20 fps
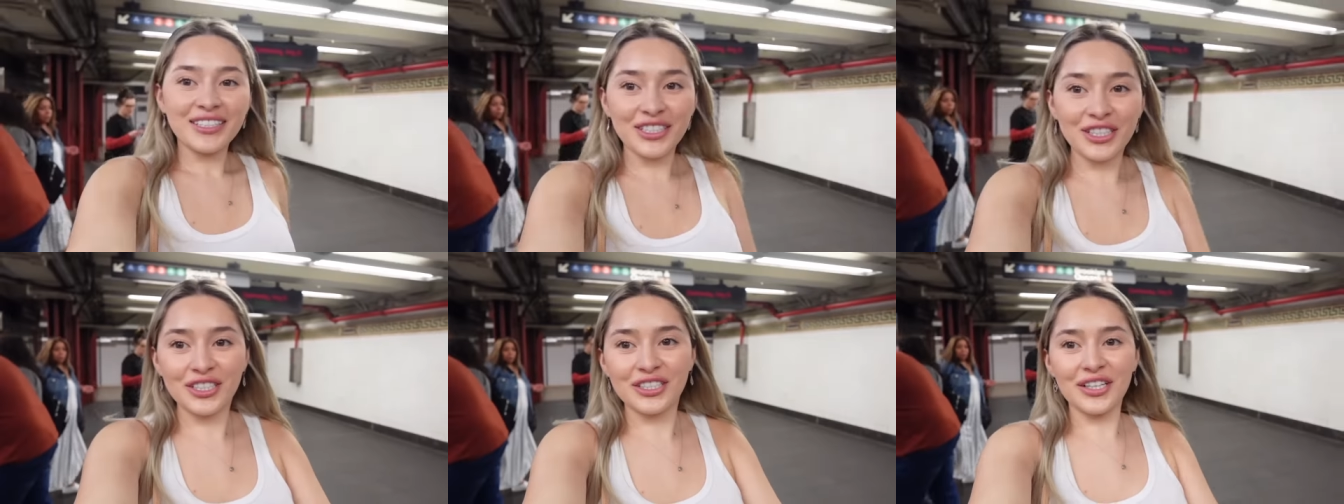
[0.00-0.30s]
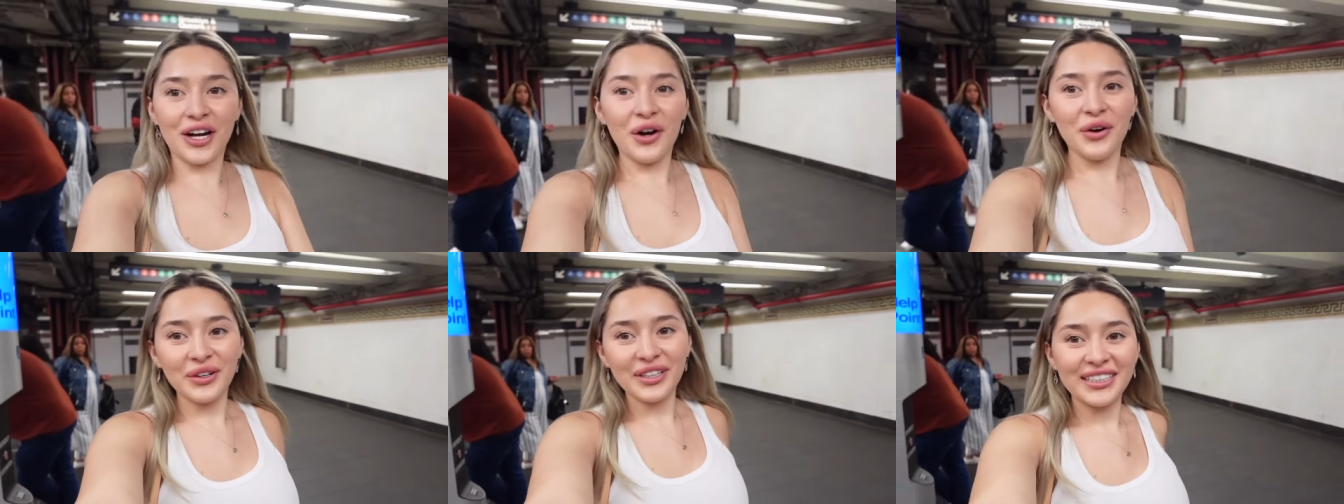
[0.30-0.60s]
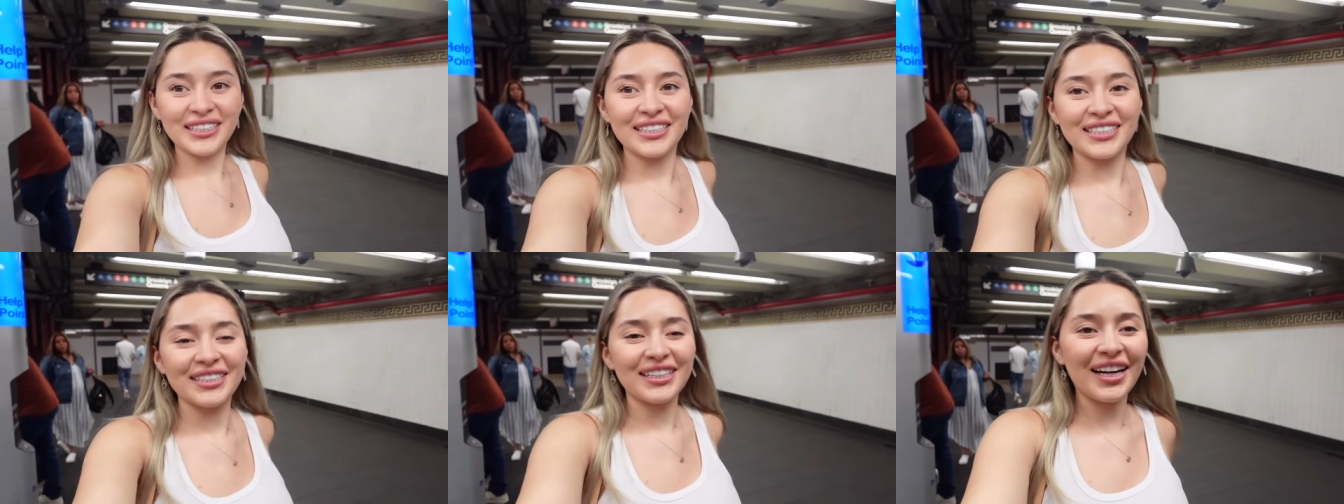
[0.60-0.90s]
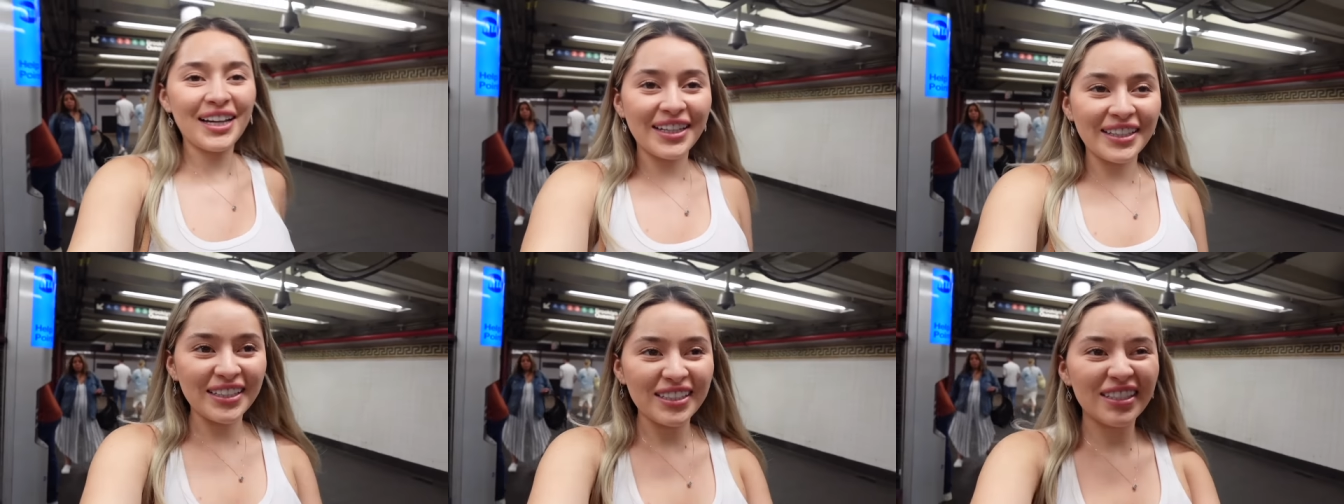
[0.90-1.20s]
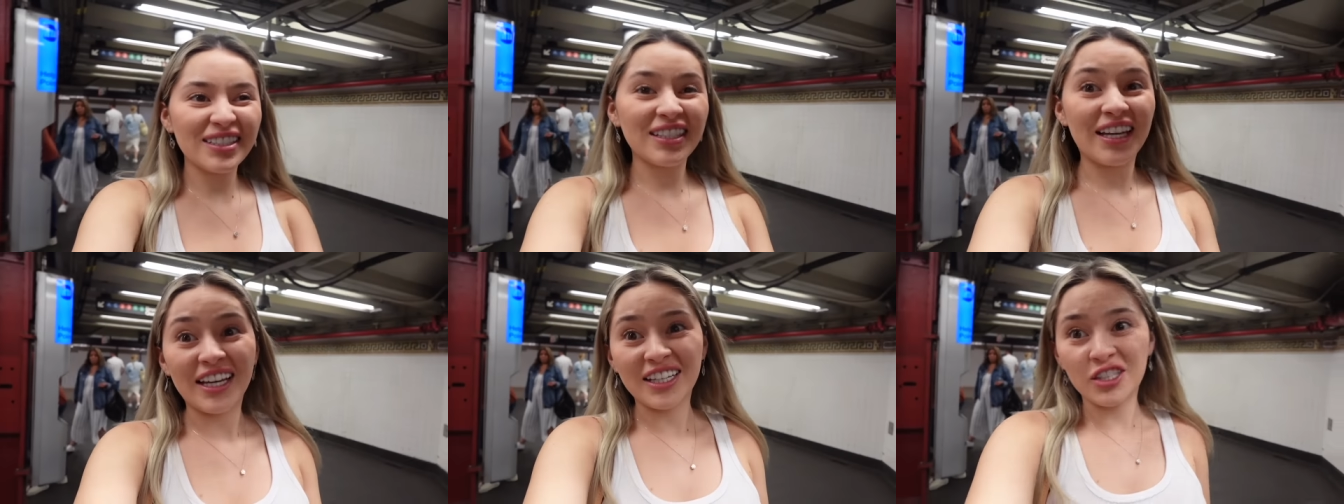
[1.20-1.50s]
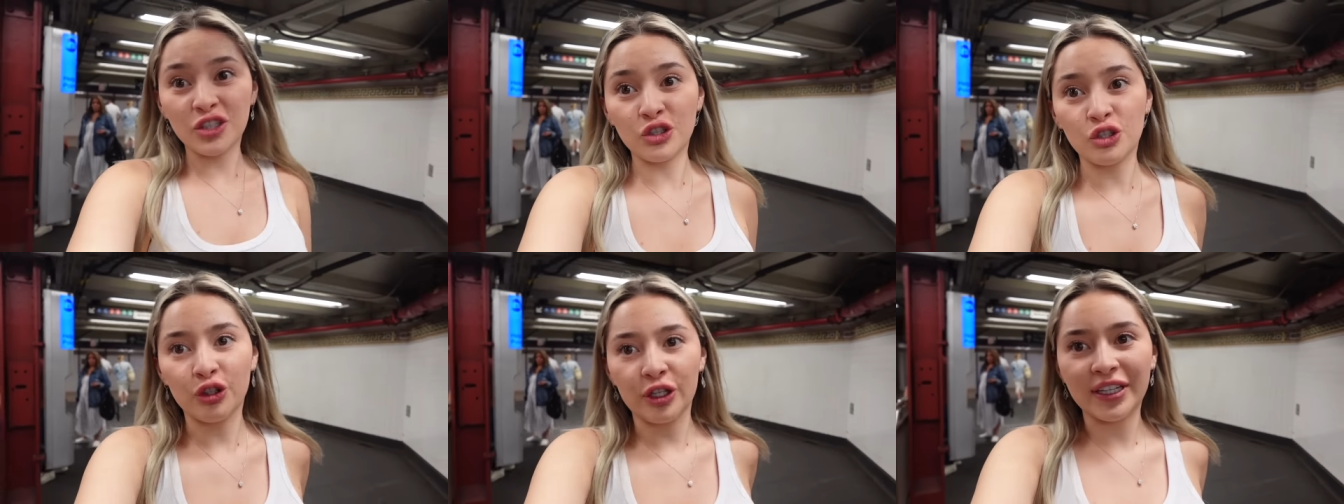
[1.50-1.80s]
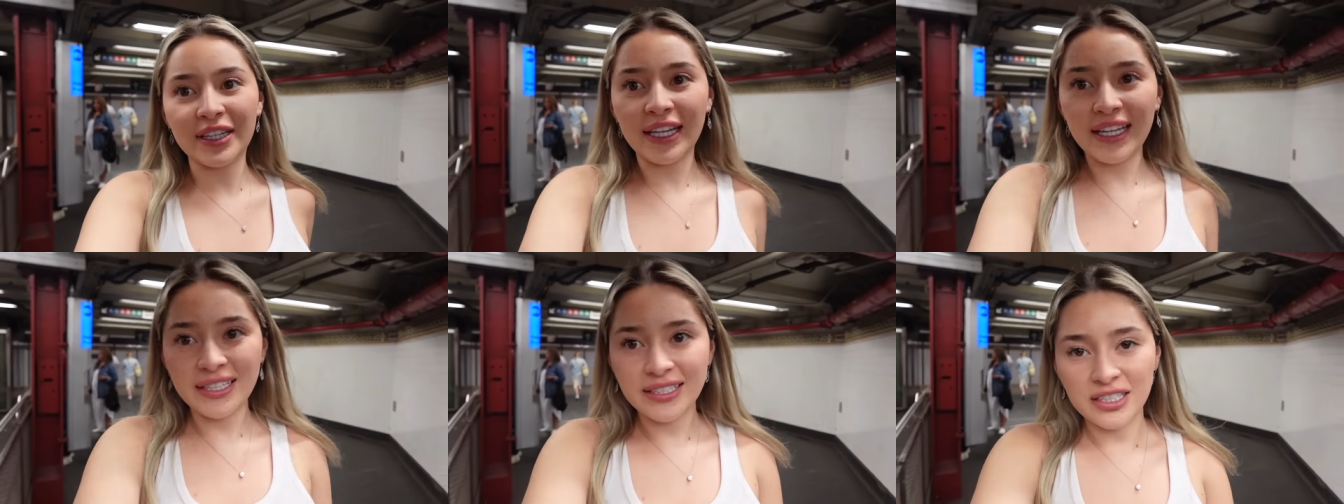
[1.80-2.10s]
So exciting. This is
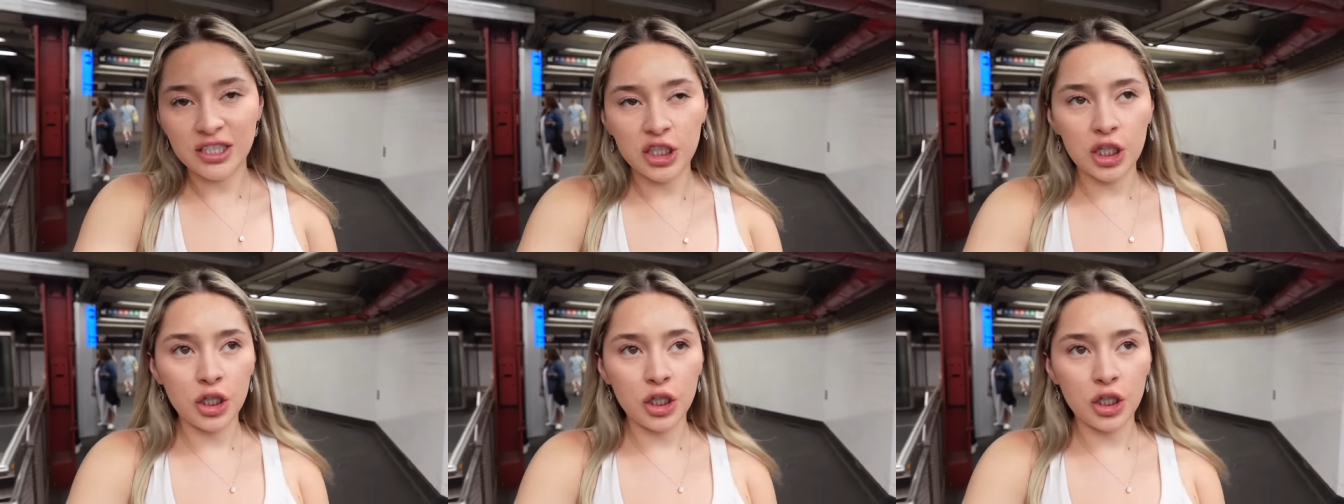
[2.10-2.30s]
history, ladies and